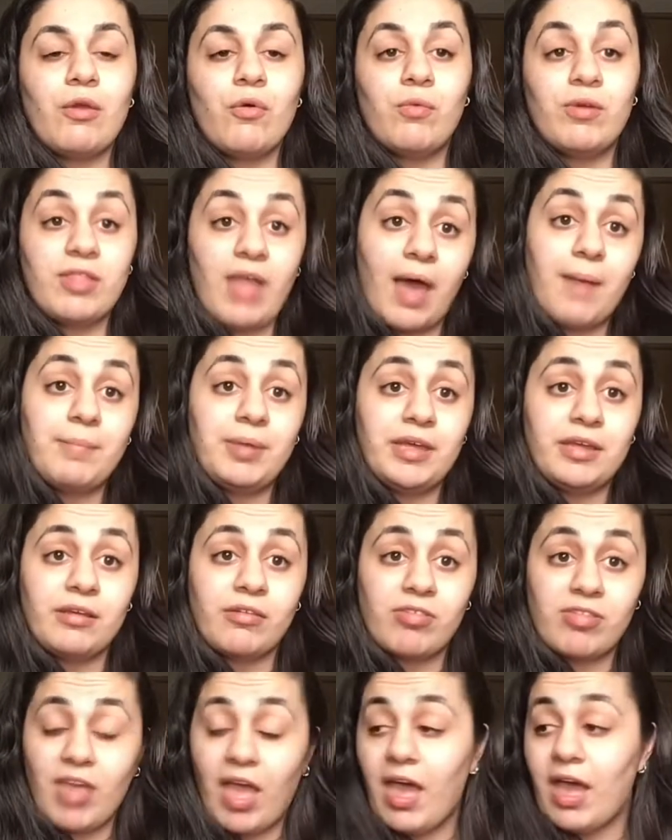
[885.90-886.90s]
with that
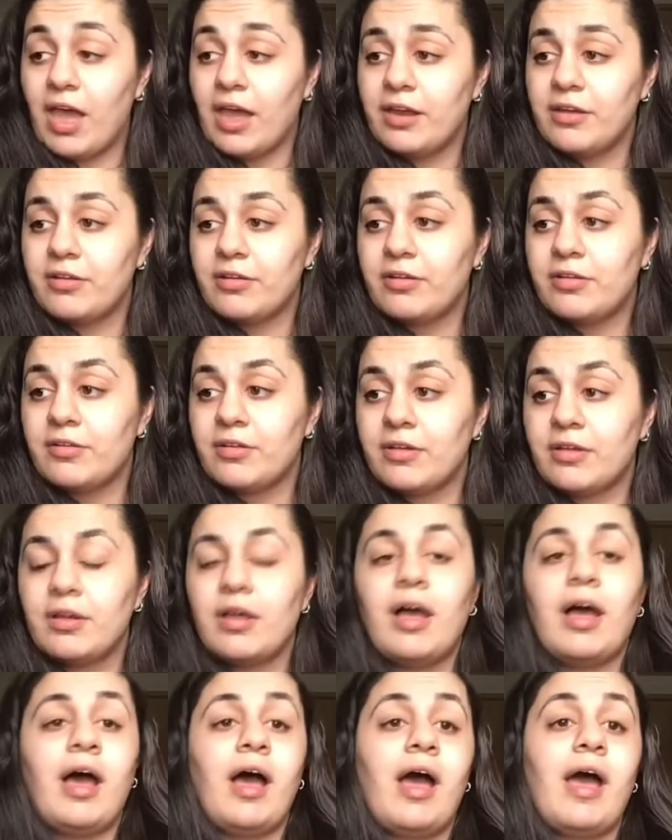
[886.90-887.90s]
being said,
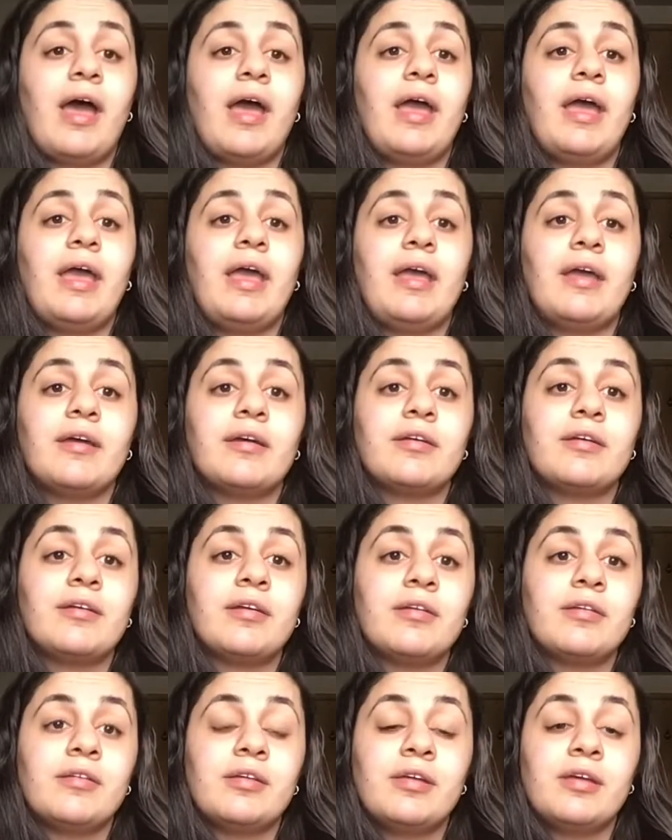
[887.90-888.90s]
I
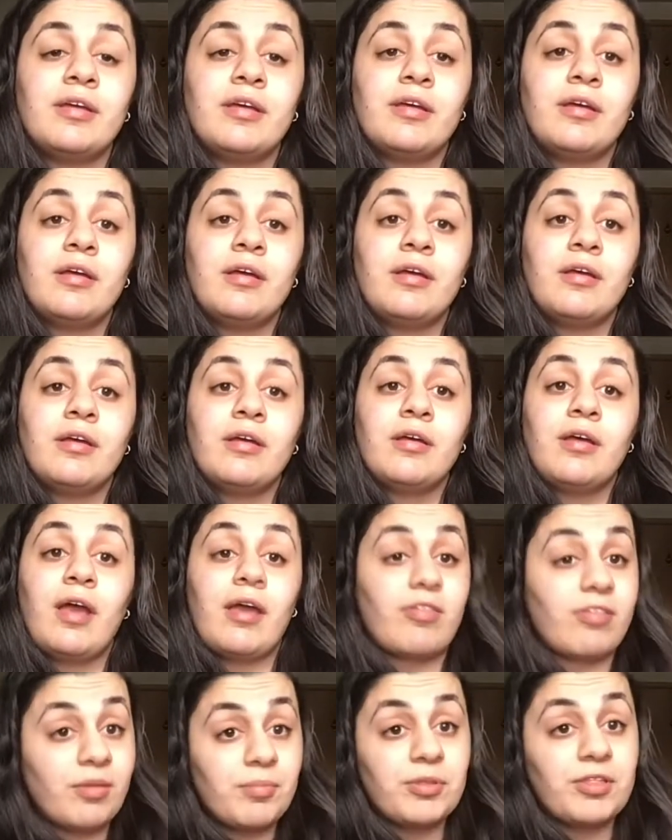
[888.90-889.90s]

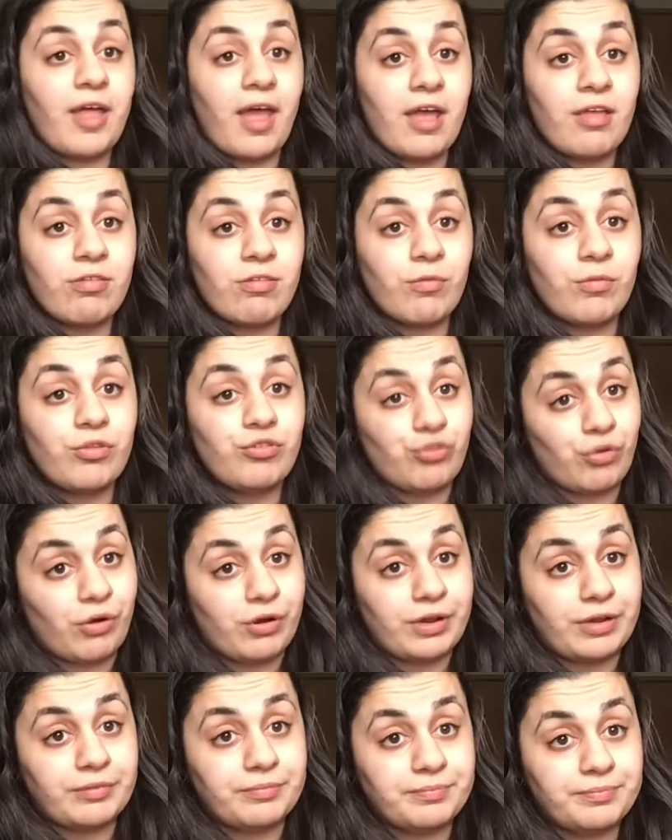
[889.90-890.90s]
sympathize with
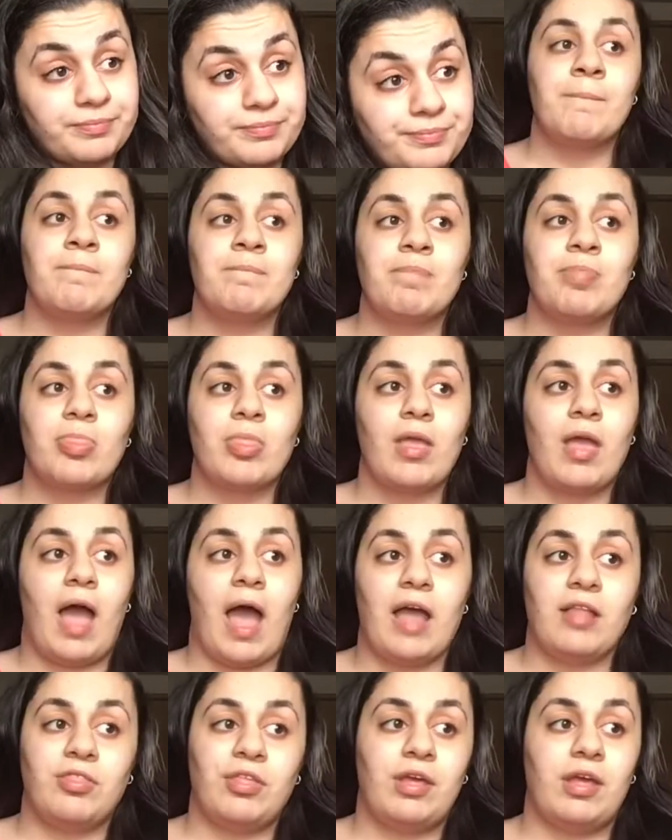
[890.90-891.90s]
Jordyn.
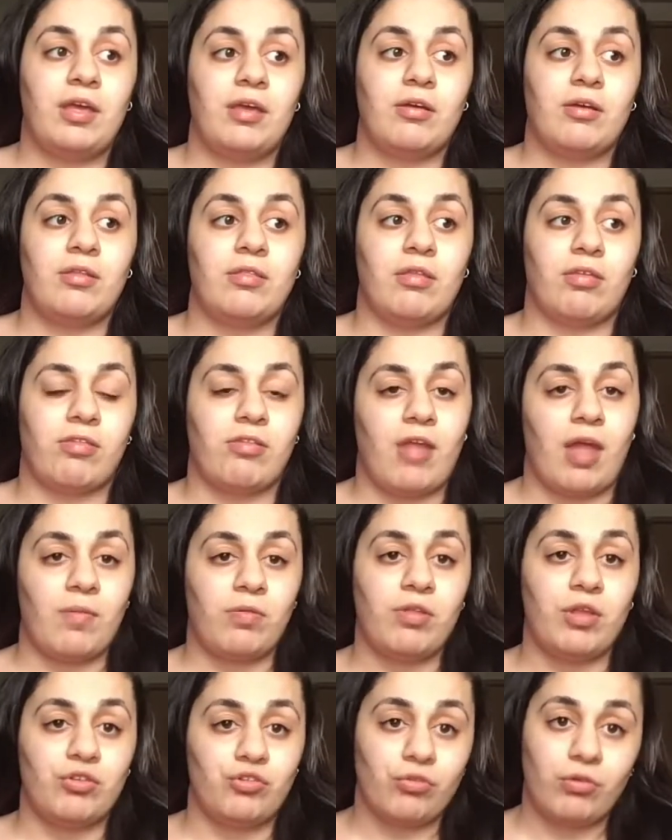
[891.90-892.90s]
I think the
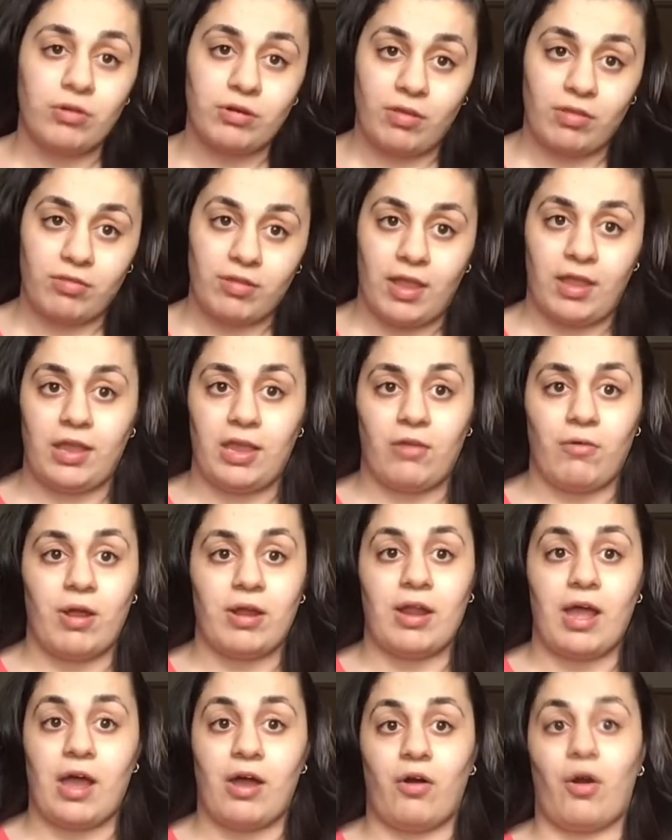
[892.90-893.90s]
steps that Jordyn is taking
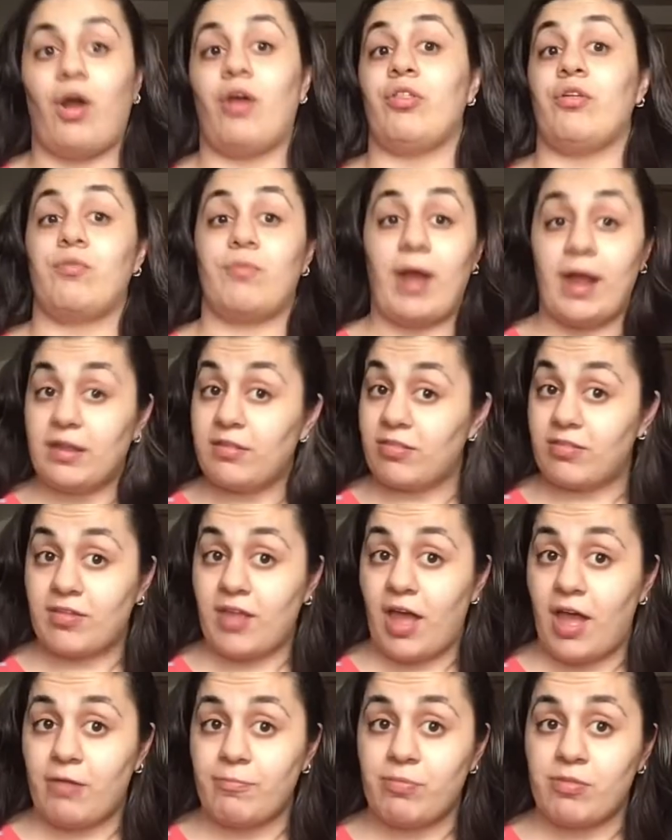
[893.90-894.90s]
right now are the right
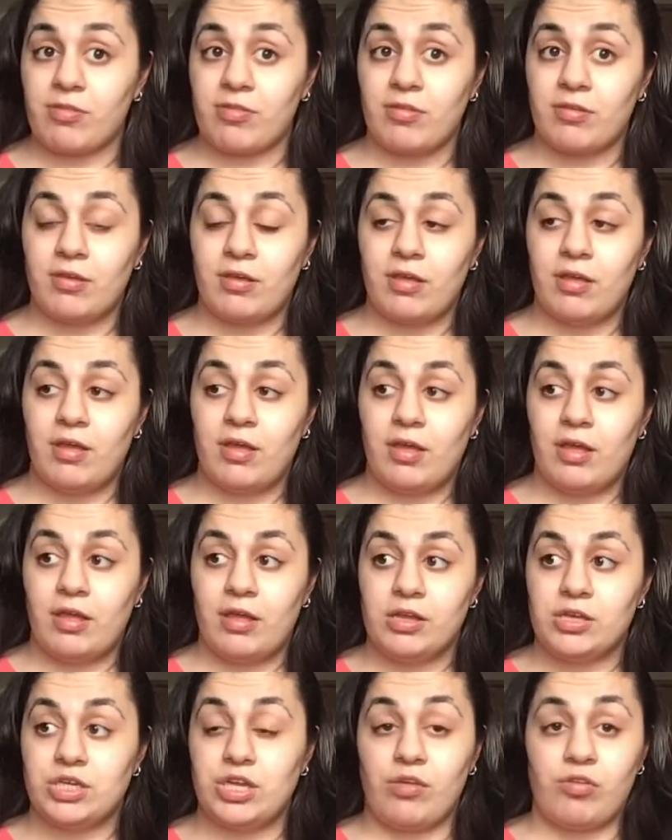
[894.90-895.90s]
steps.
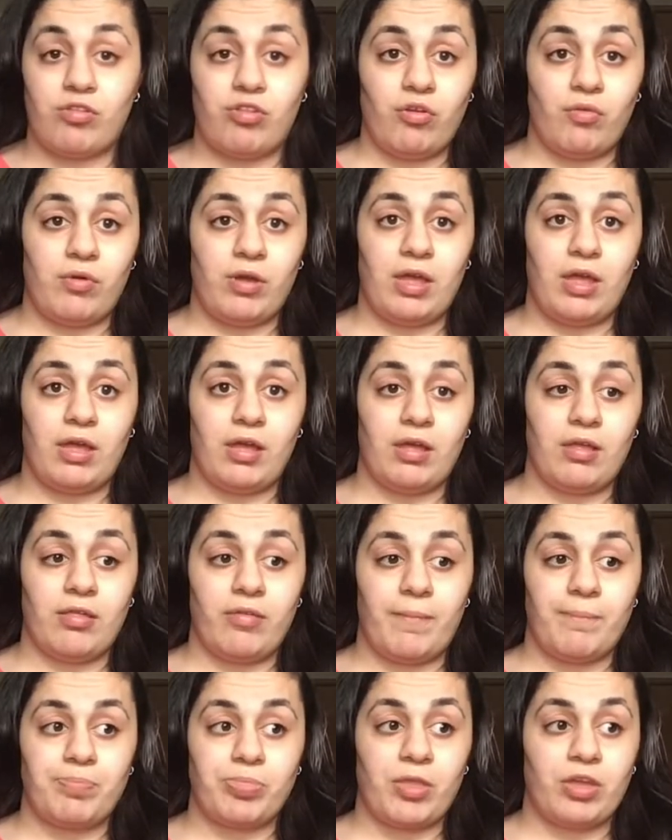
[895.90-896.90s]
She's
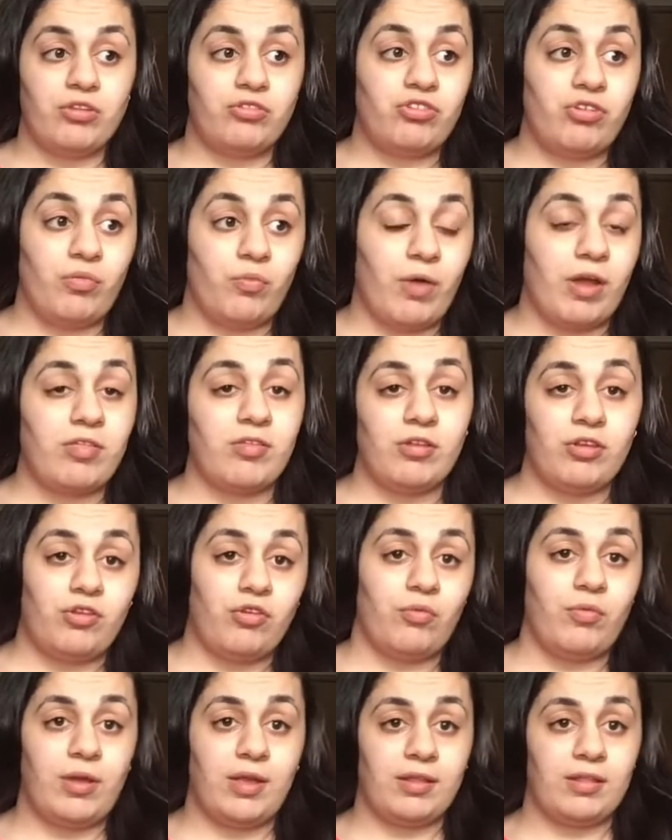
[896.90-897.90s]
doing she wasn't
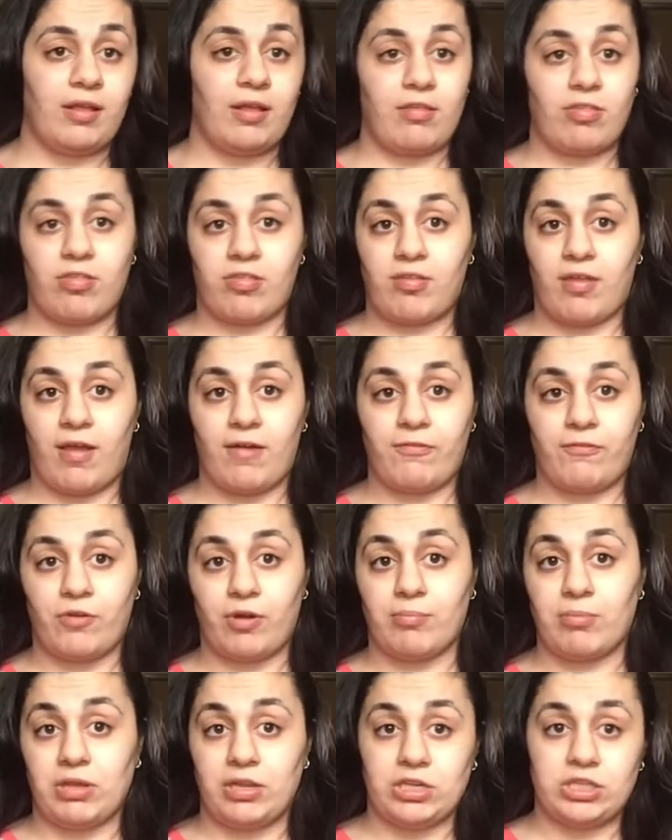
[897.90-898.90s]
doing this stuff
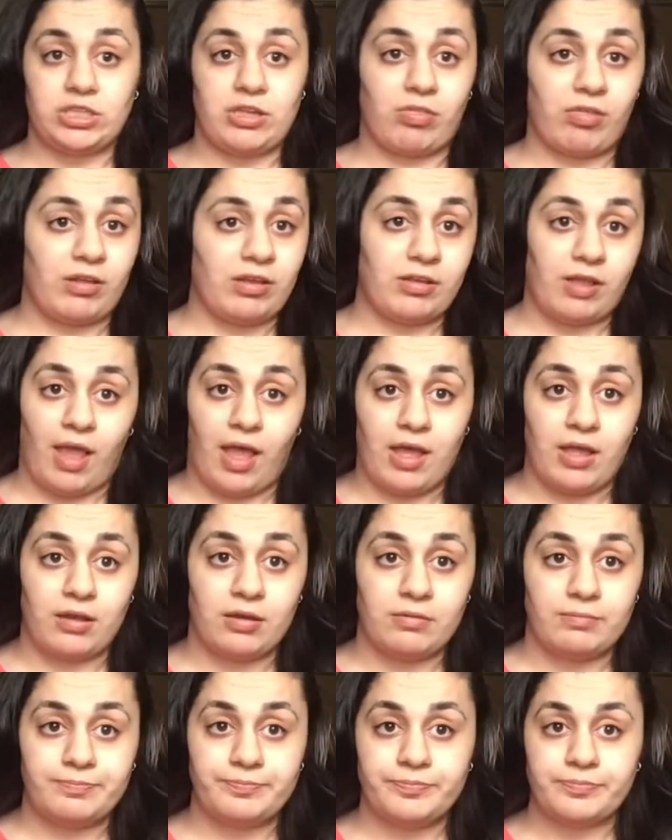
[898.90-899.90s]
for malicious intent,